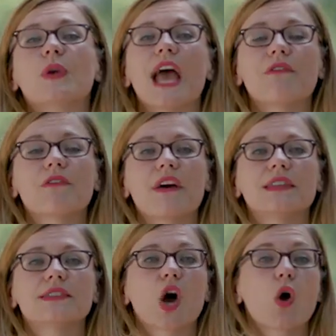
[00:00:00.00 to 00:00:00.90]
We have
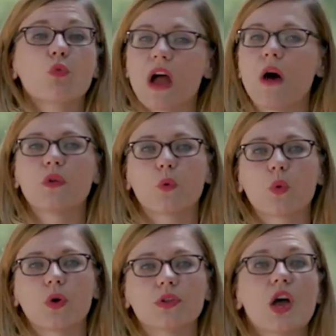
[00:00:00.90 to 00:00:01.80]
events around the
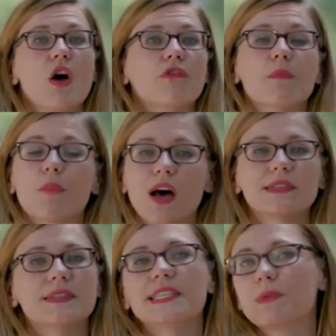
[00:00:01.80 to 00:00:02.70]
world. From
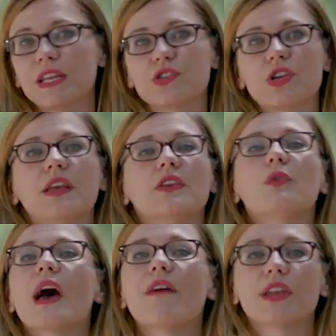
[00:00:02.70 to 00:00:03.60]
Boston to Beijing,
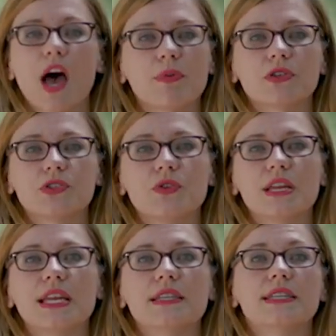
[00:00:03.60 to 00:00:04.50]
you have an
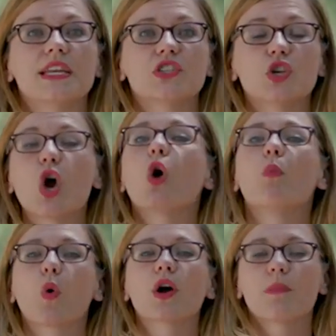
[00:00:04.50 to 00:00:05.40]
opportunity to get to know
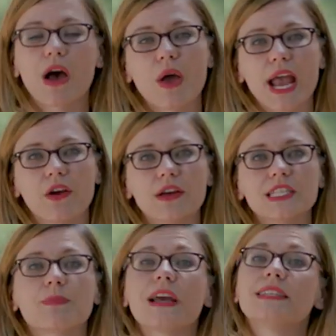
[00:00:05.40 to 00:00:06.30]
more about
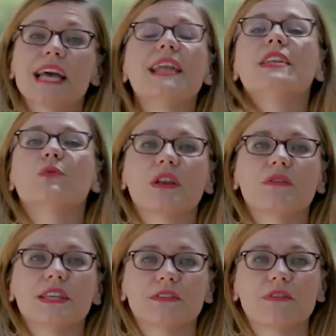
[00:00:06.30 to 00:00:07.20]
Harris by attending one
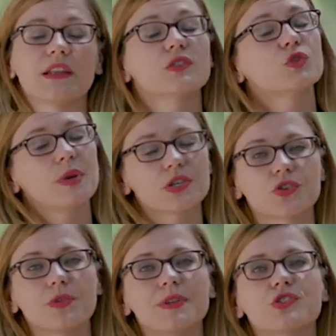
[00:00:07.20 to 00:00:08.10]
of these events. So make
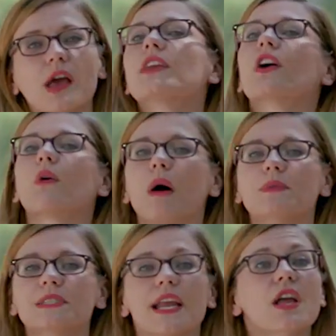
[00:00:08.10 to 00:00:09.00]
sure to be checking our
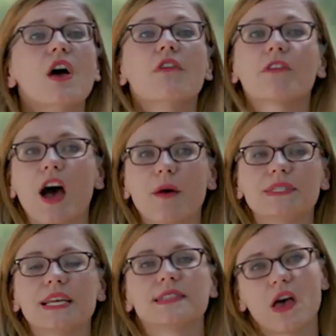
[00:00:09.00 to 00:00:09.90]
website for
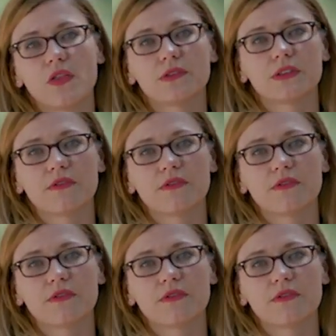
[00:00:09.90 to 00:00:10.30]
updates on those